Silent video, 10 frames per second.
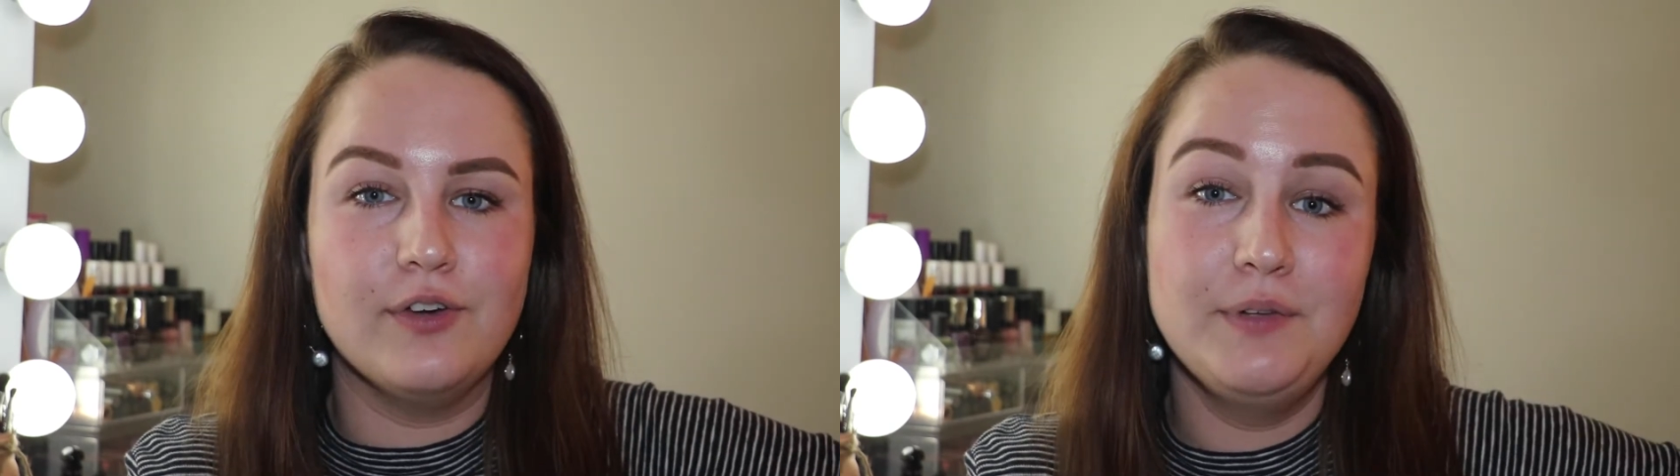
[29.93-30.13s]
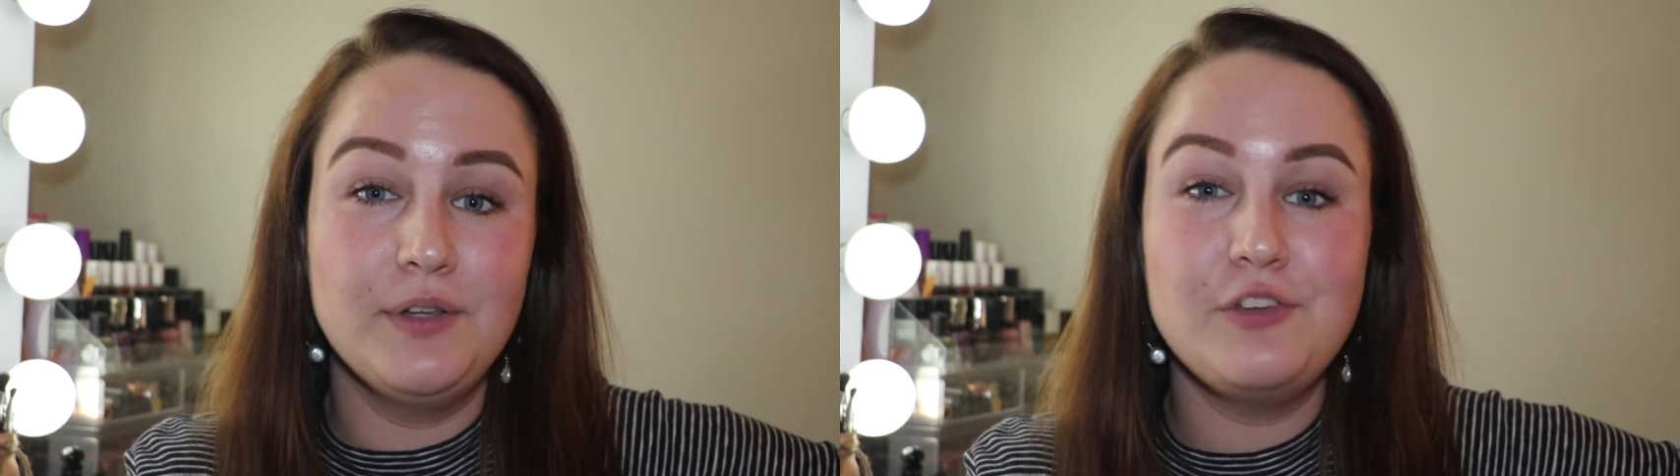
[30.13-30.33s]
I'm
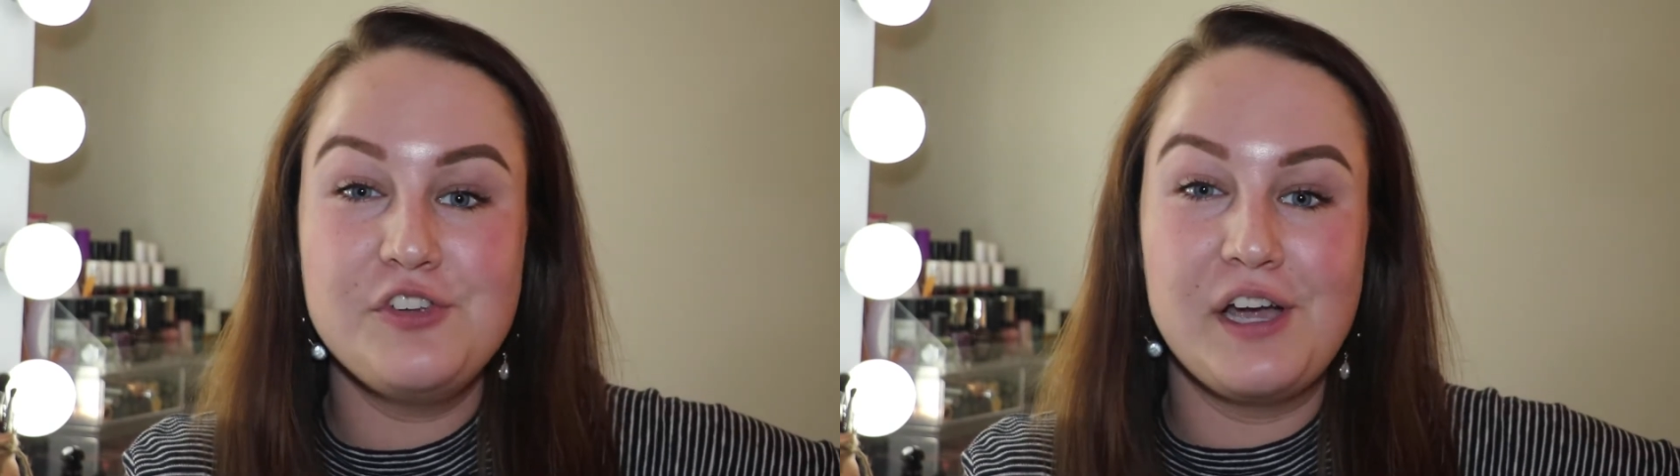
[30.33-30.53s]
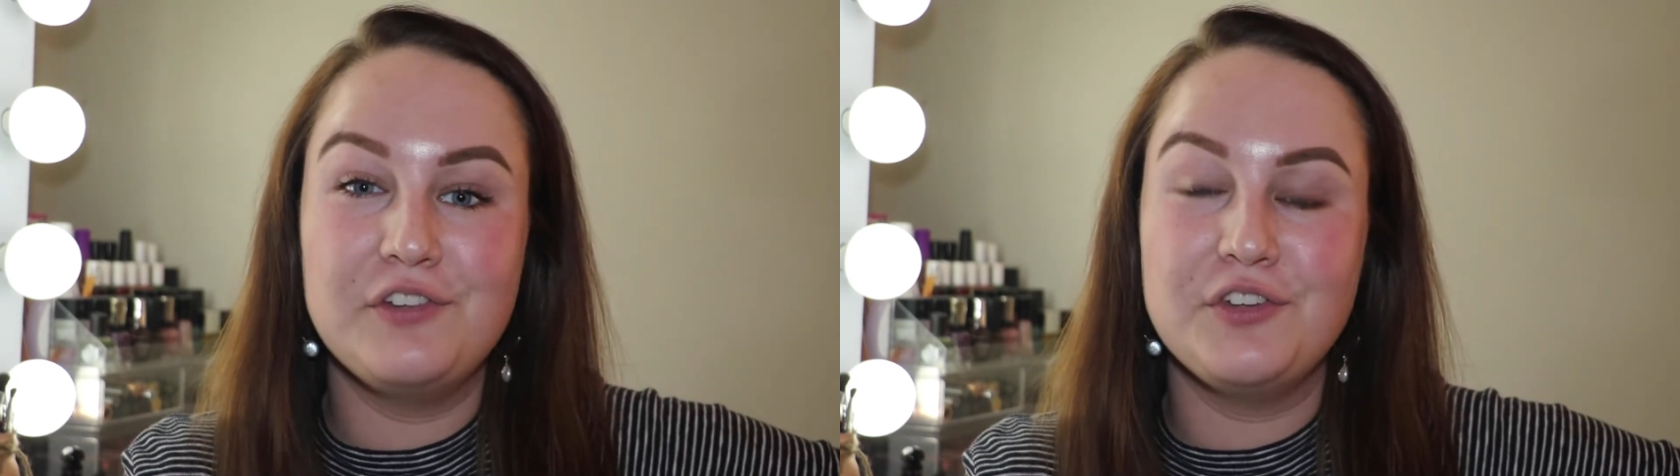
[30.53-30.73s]
going to let
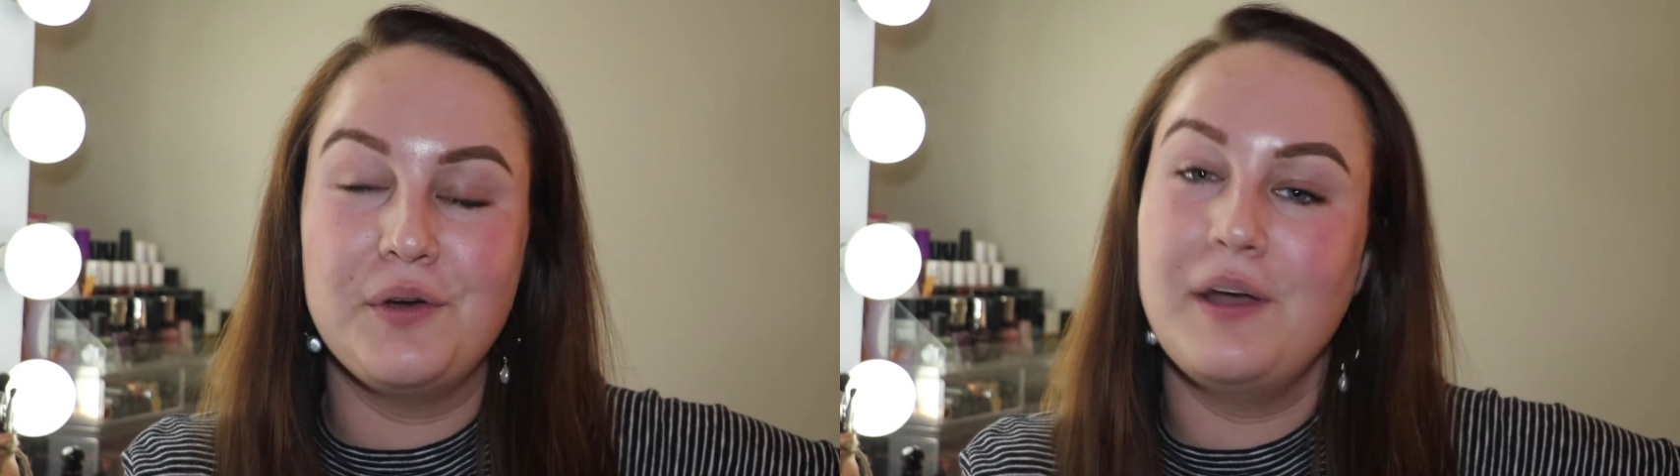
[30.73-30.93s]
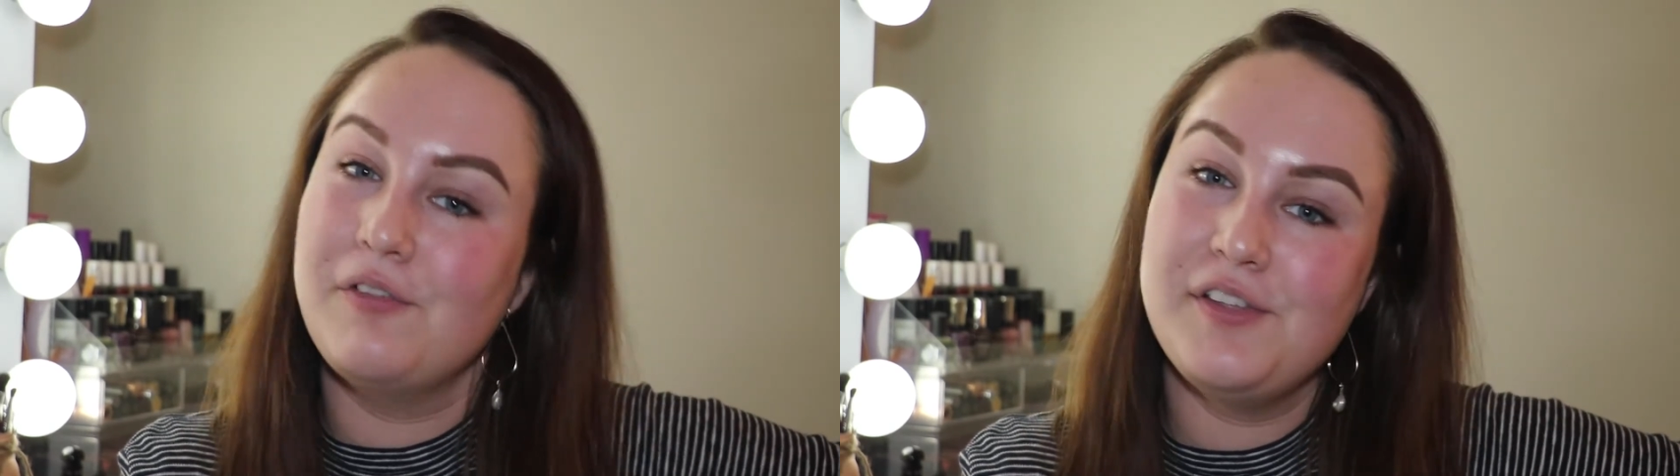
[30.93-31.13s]
you guys
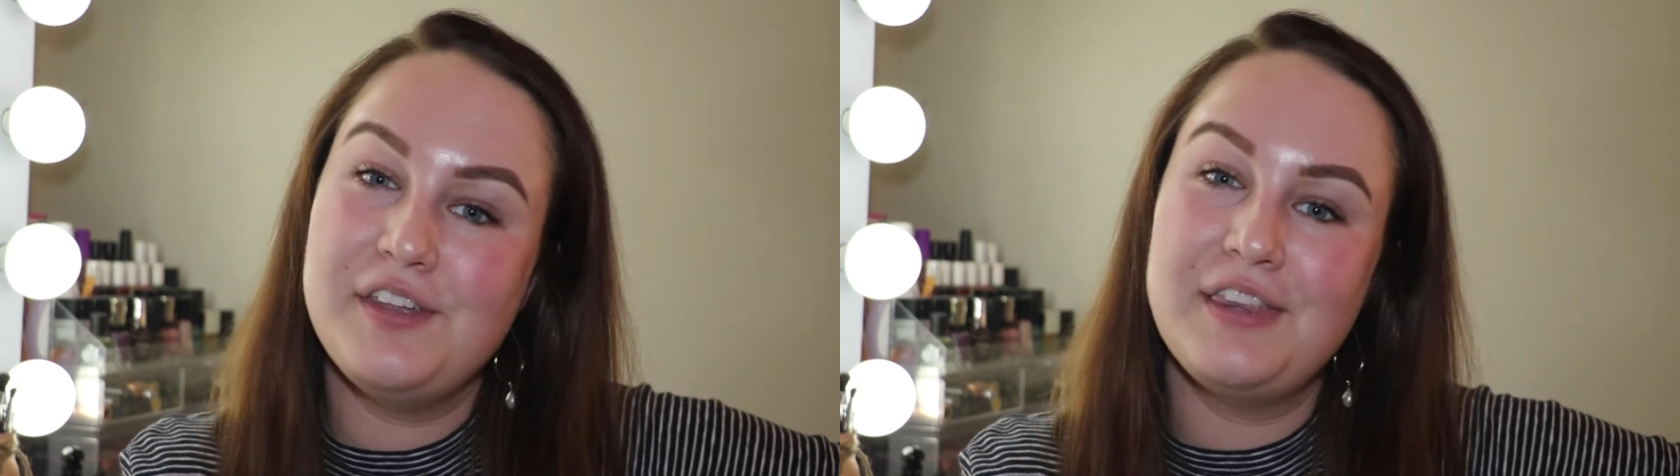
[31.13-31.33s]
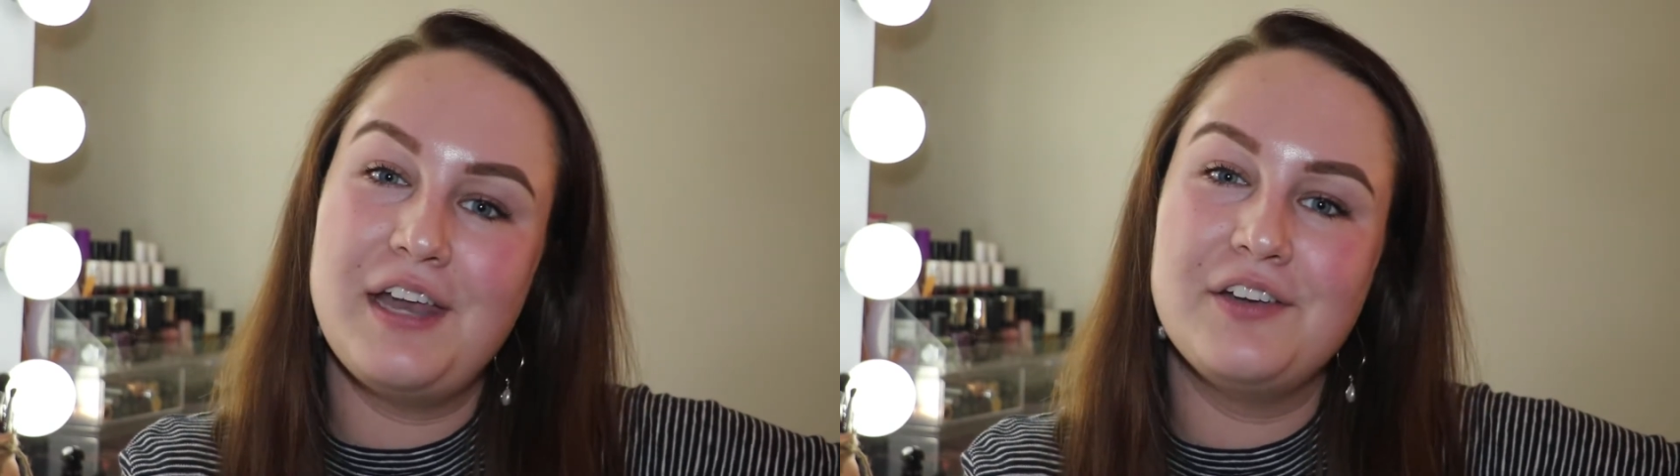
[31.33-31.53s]
know
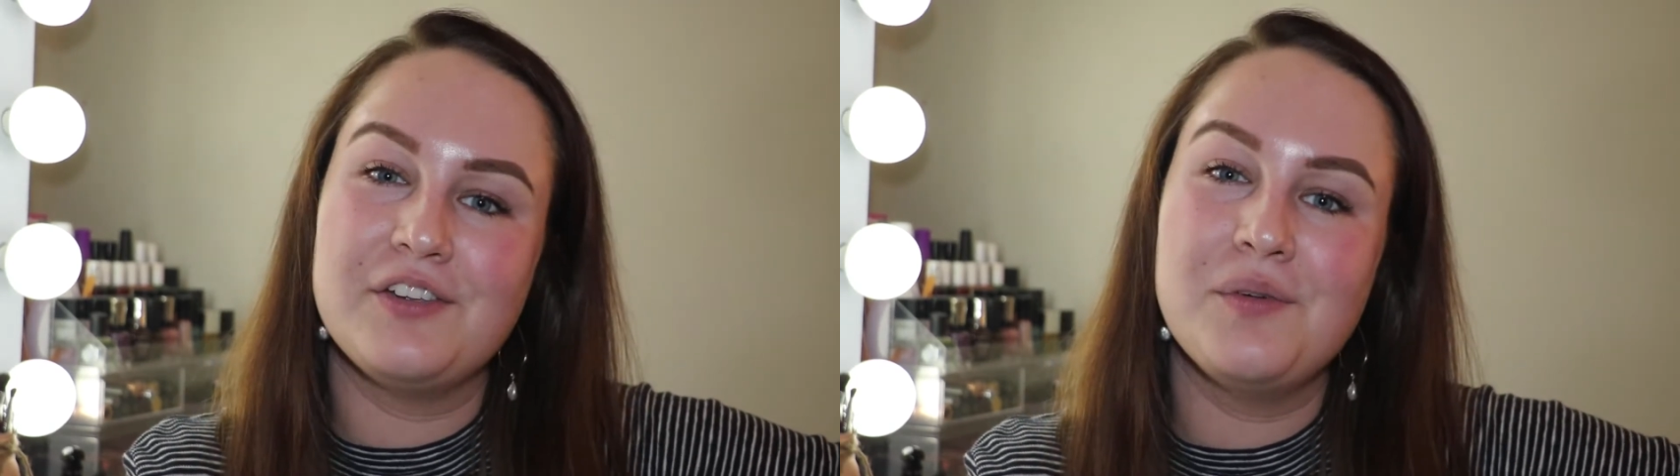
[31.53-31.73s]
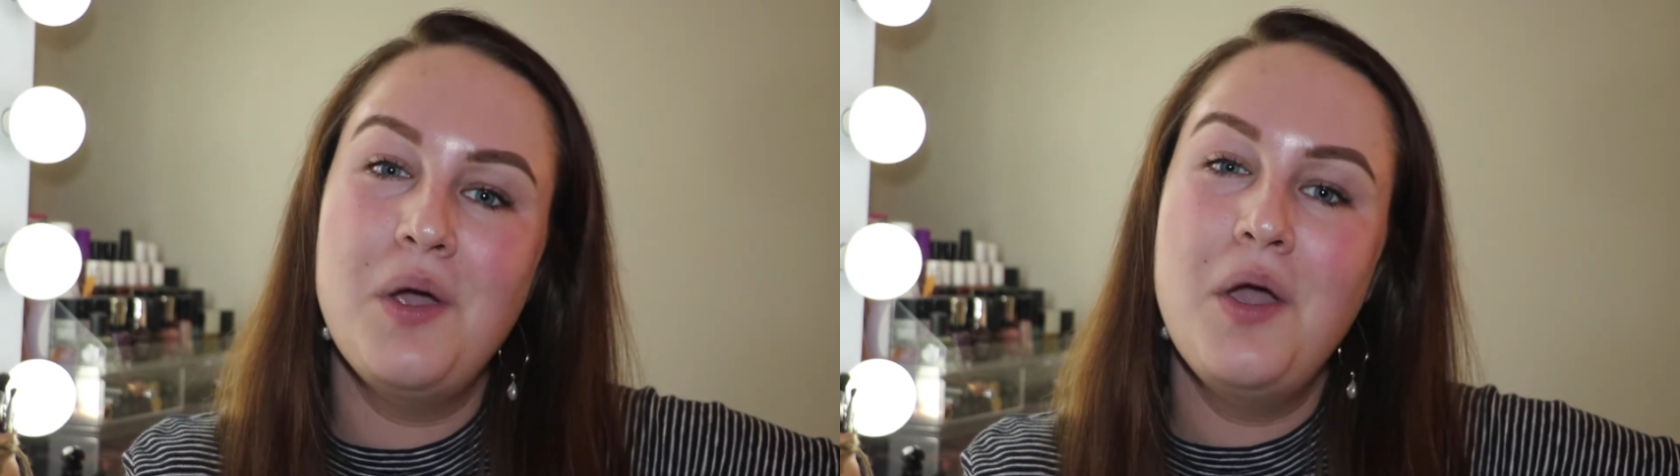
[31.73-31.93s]
everything that I
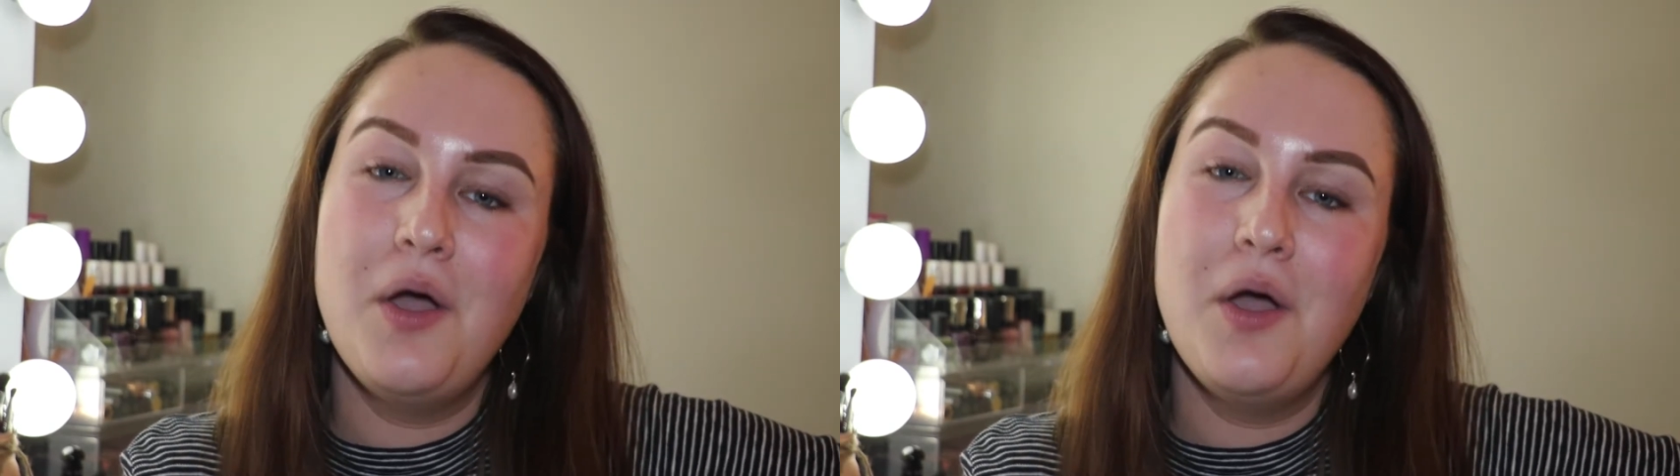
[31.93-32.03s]
do.